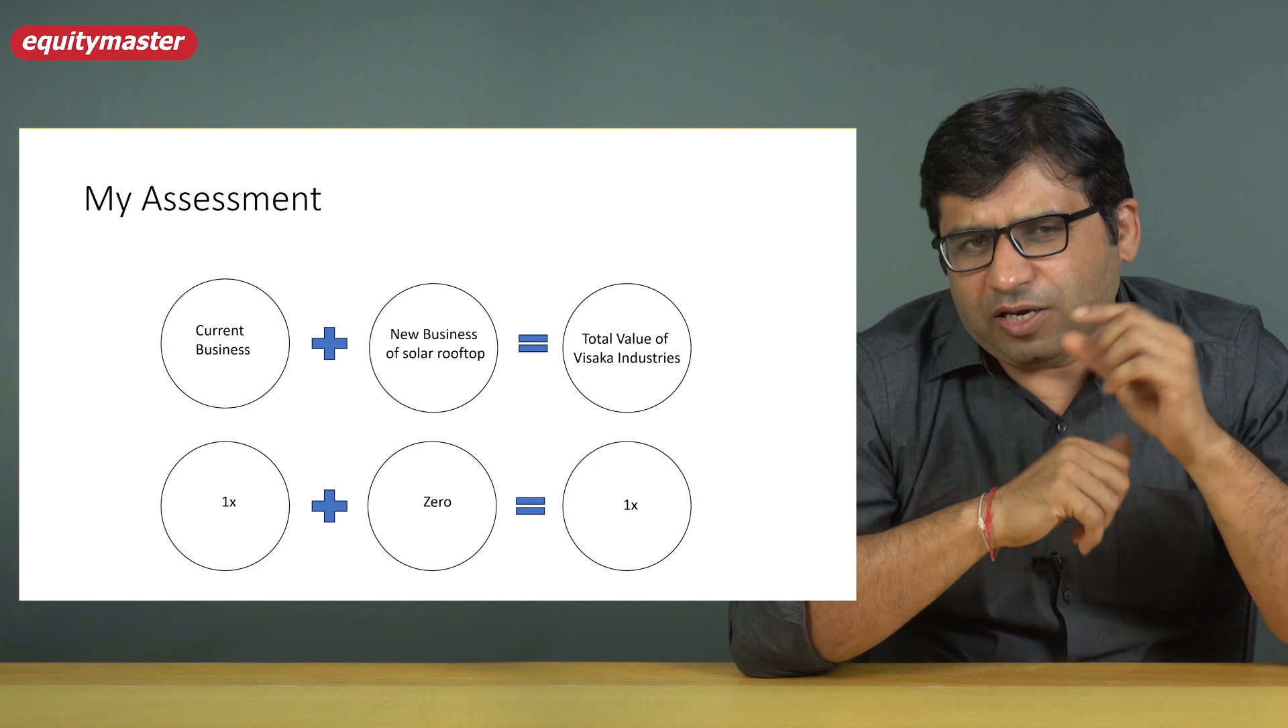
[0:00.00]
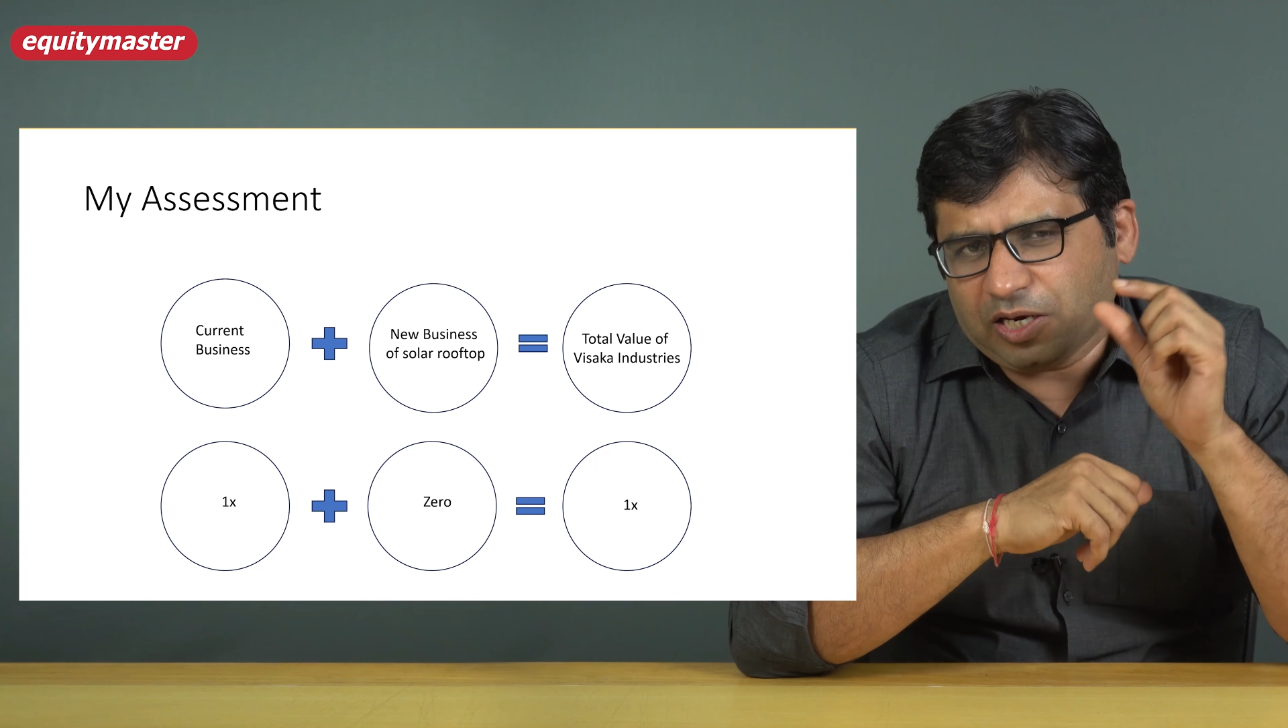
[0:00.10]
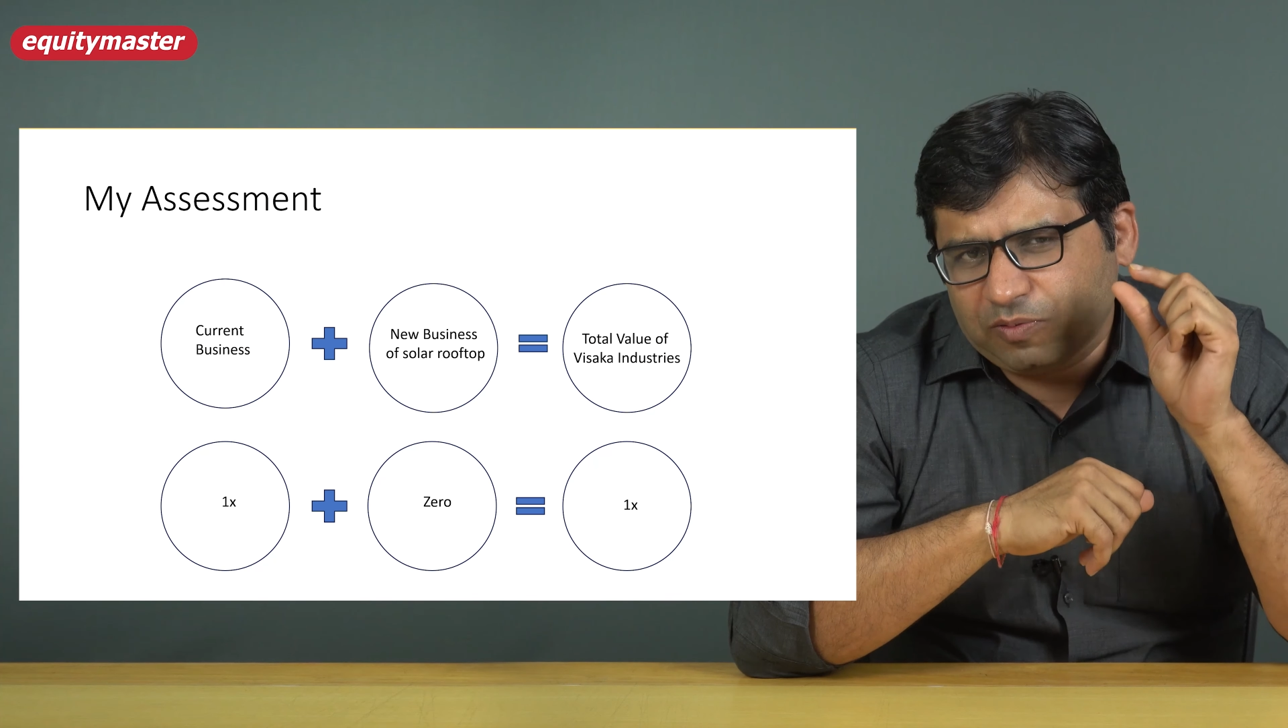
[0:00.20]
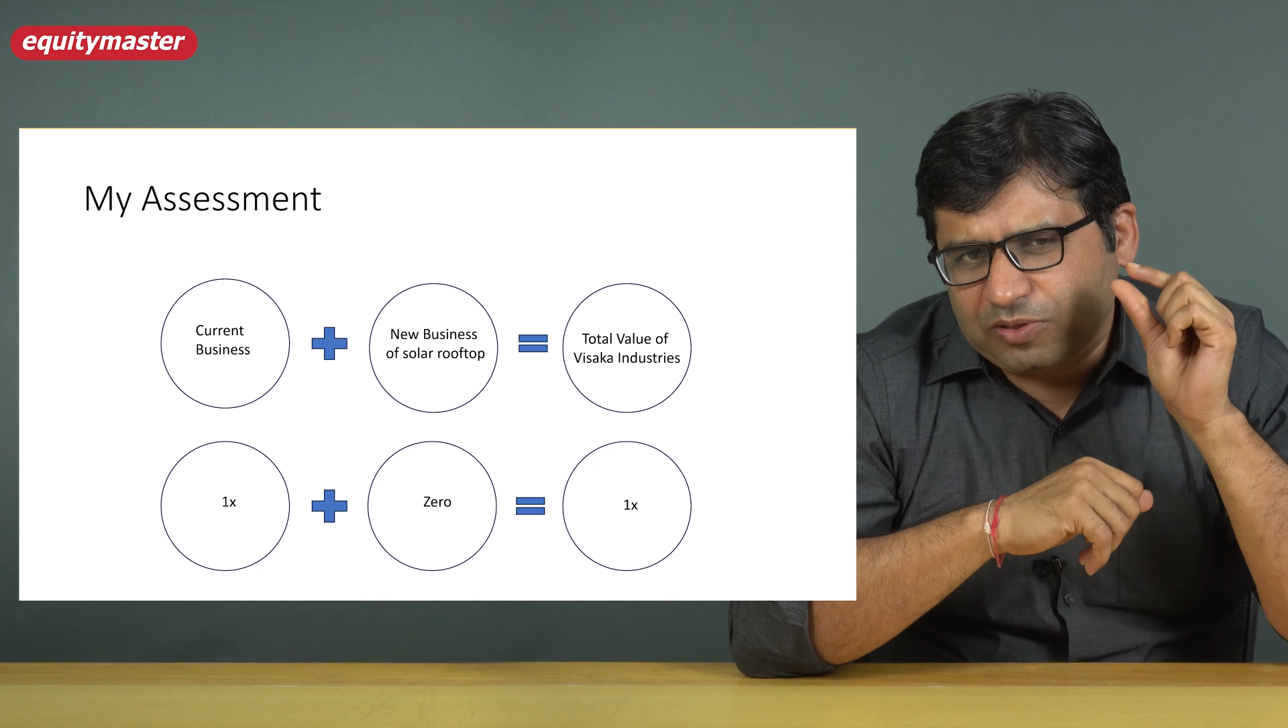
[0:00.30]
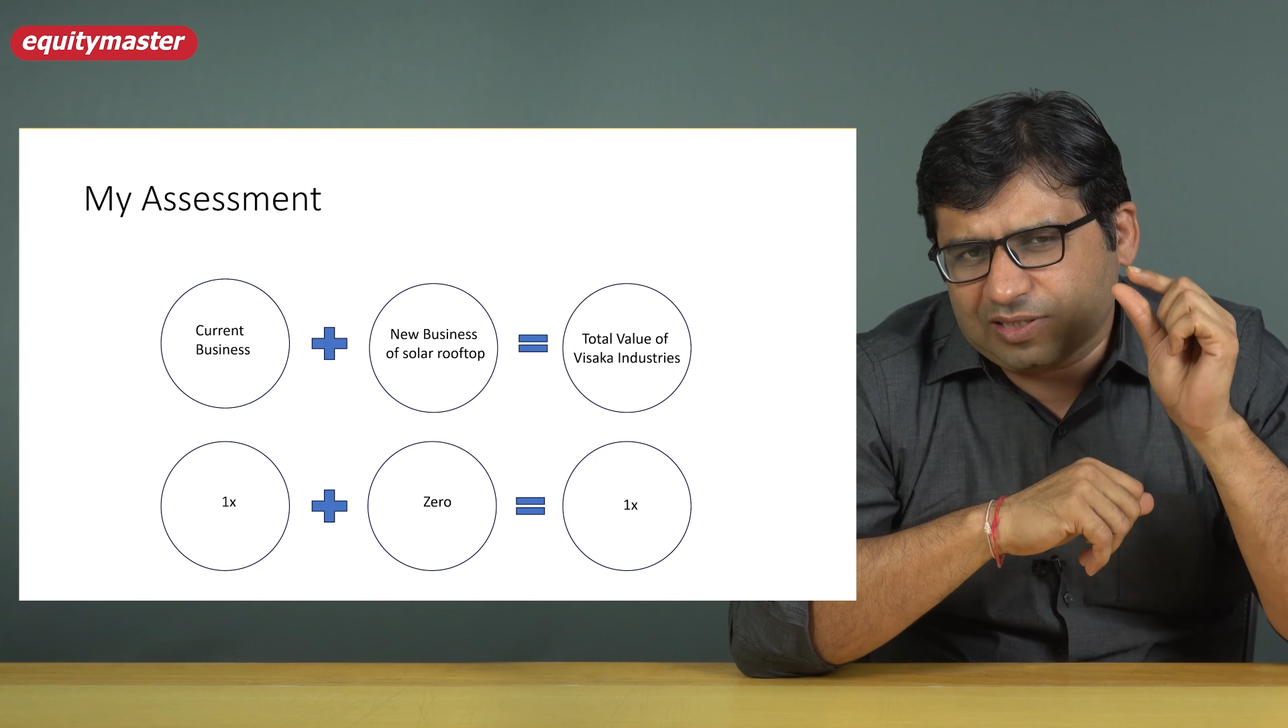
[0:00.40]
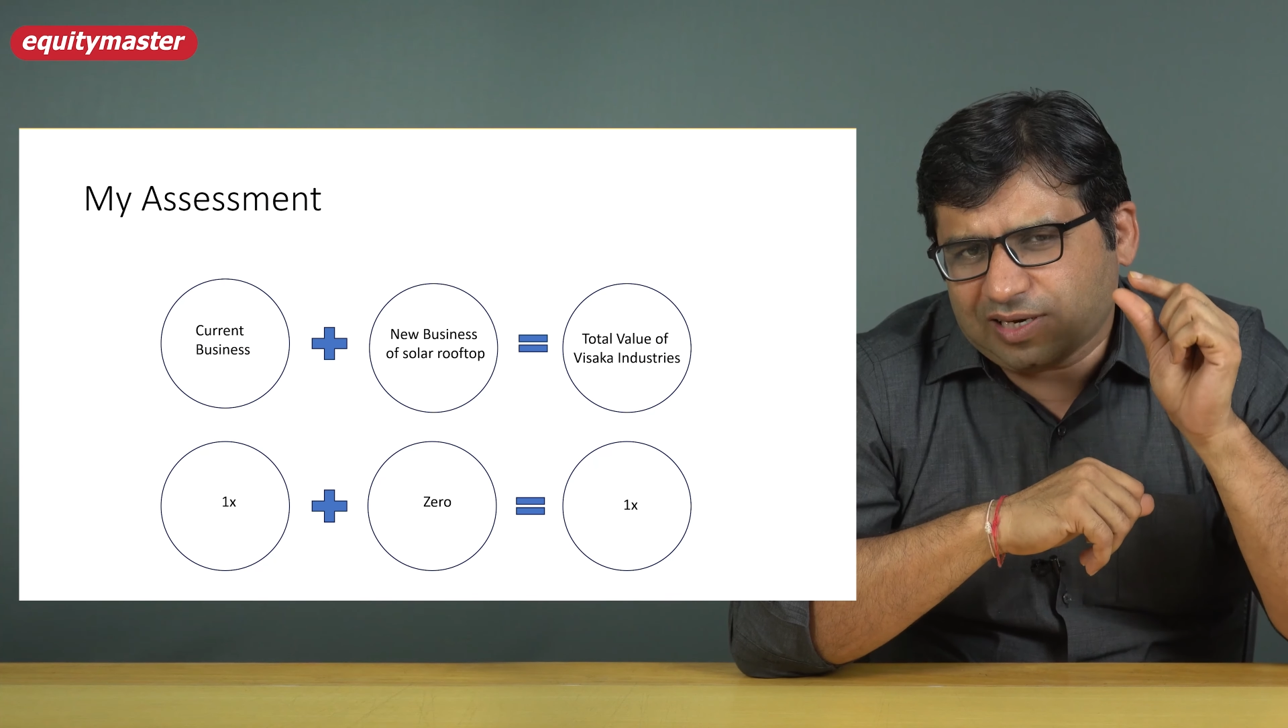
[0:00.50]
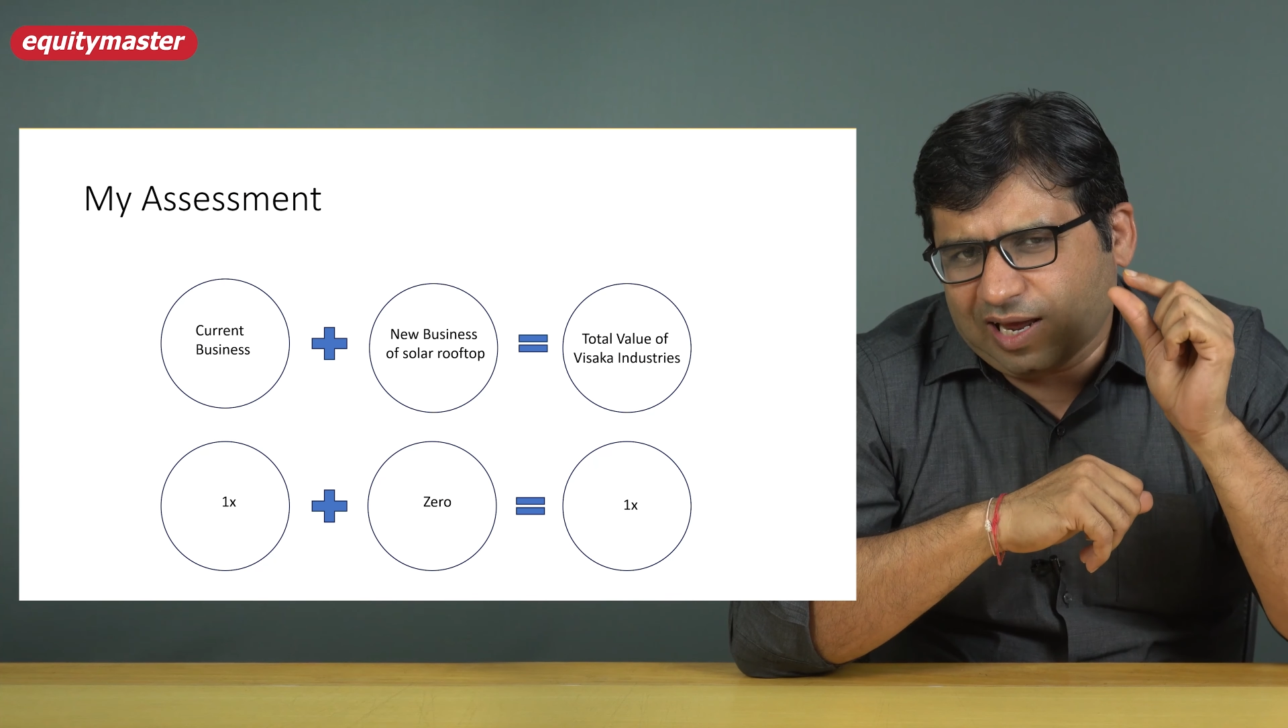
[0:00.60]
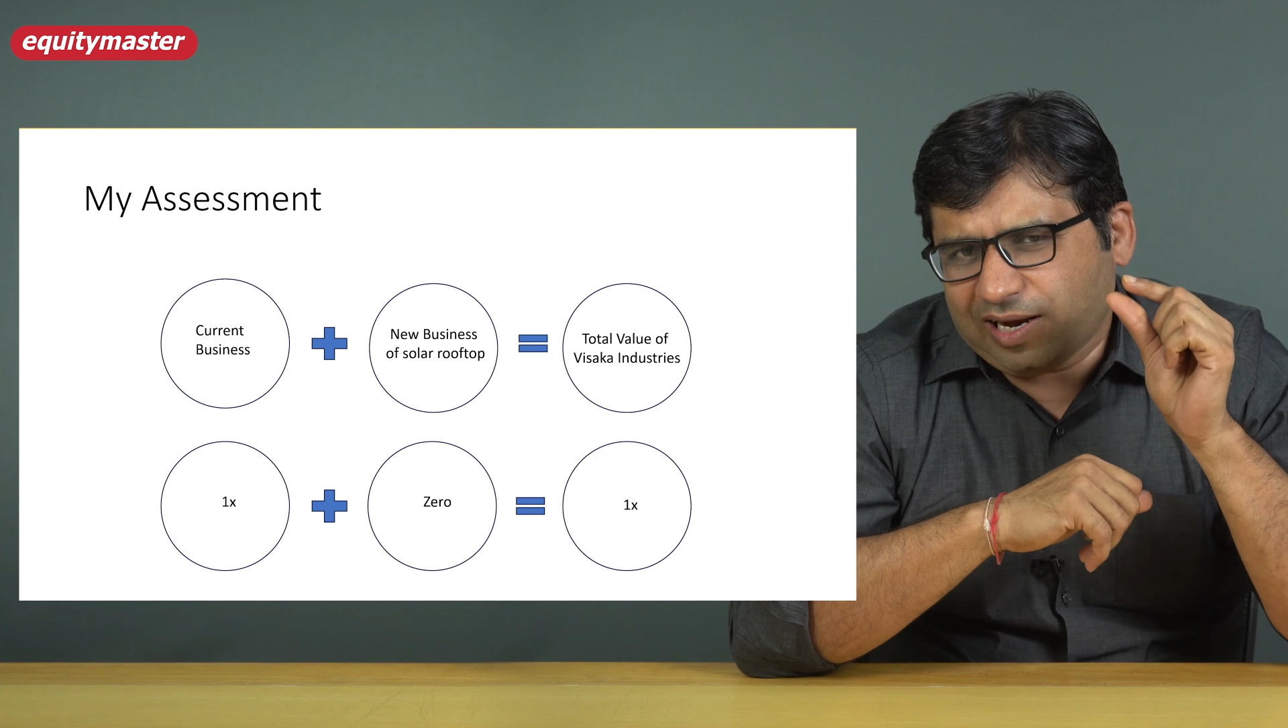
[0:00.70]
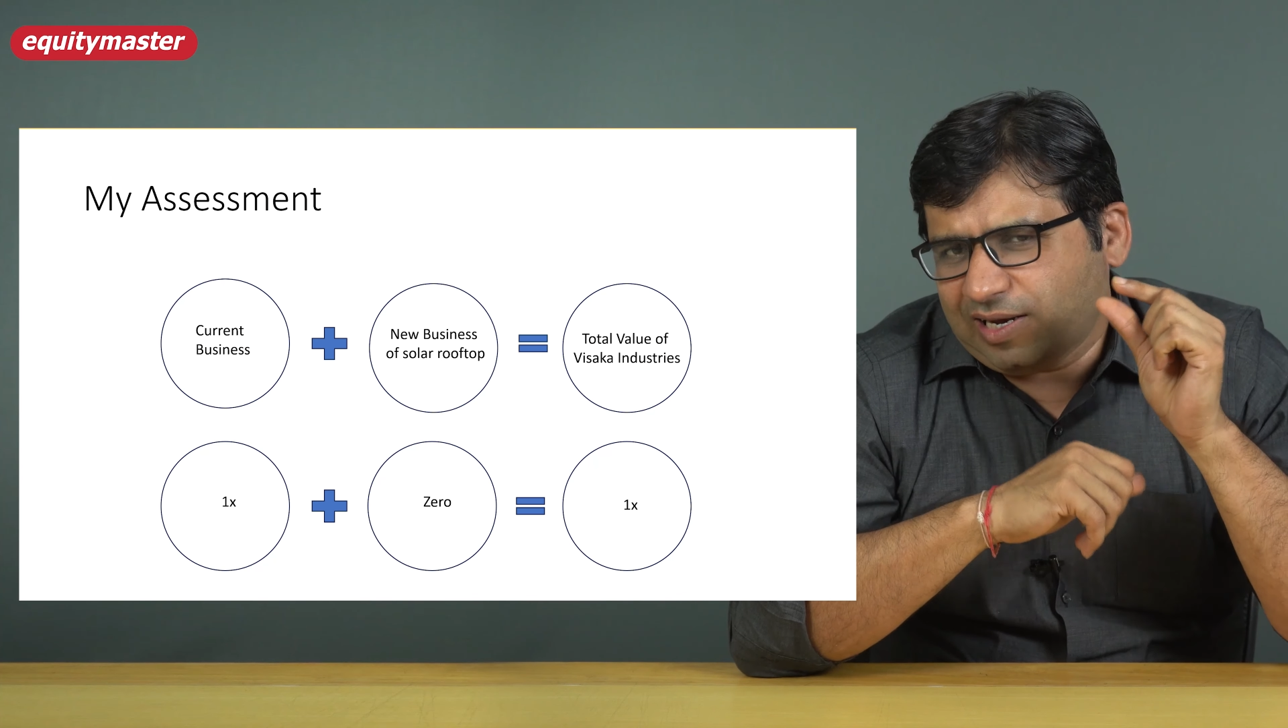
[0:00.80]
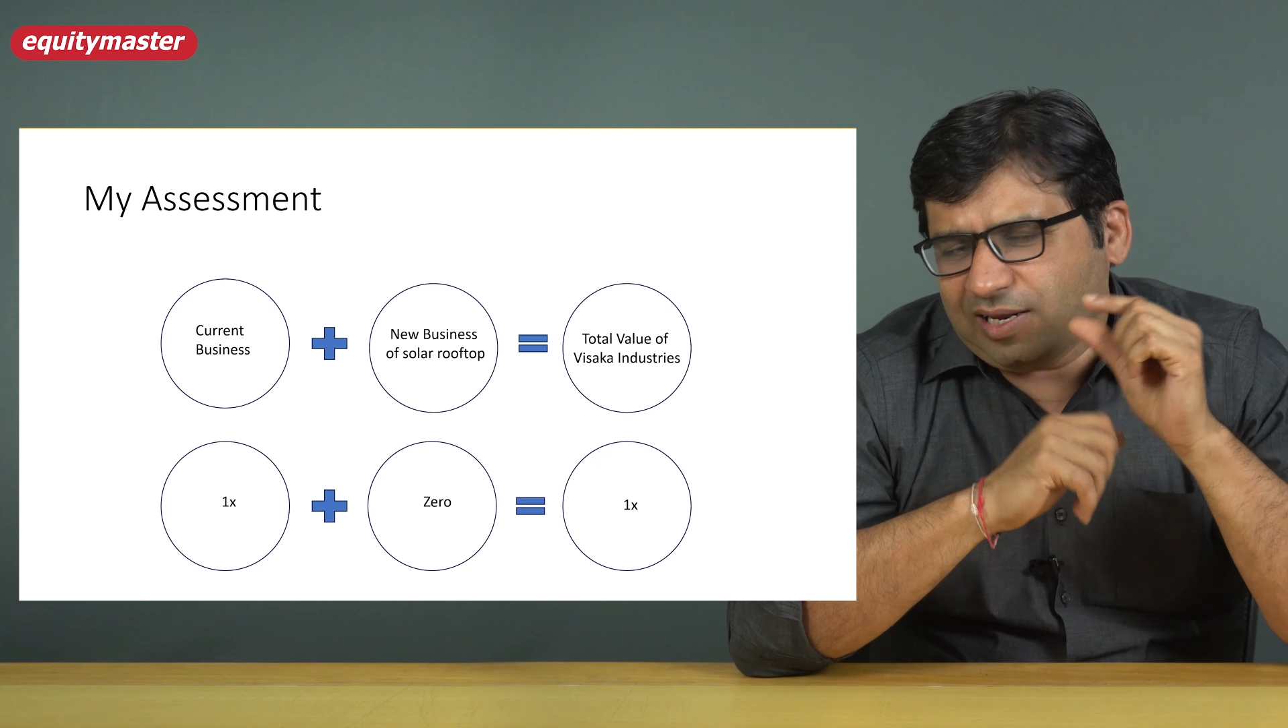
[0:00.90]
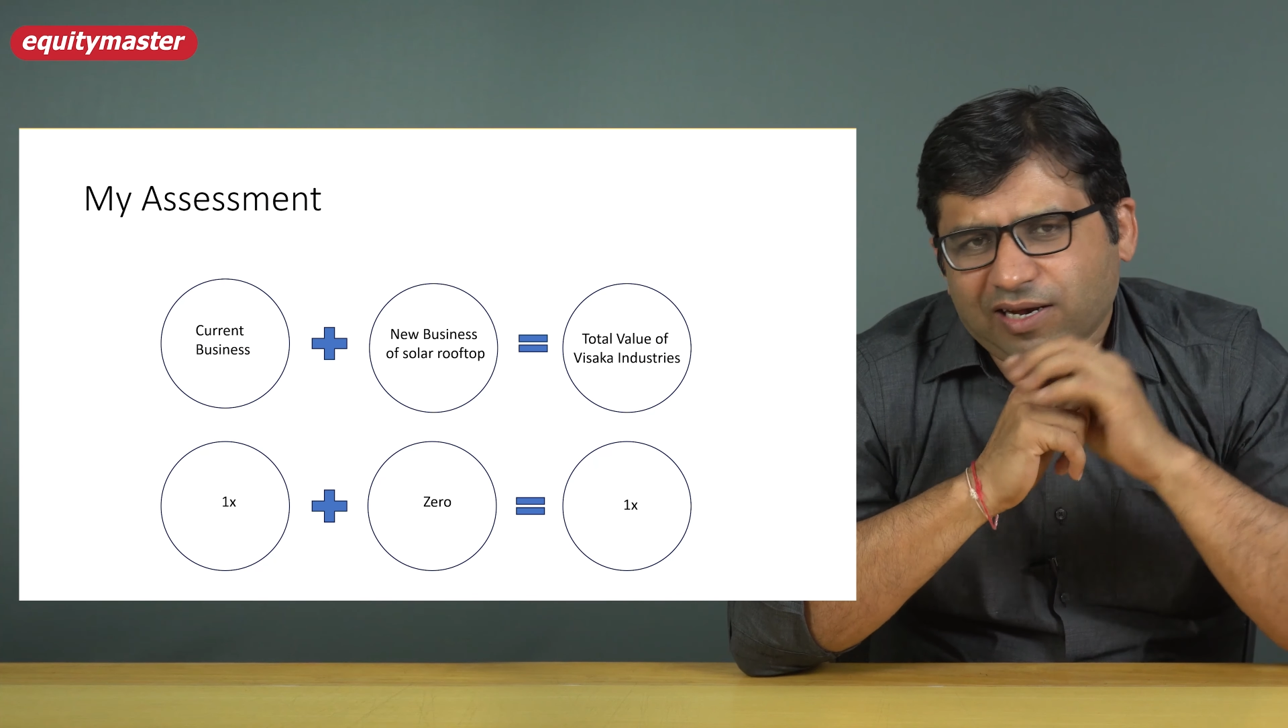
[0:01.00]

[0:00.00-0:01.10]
it was slightly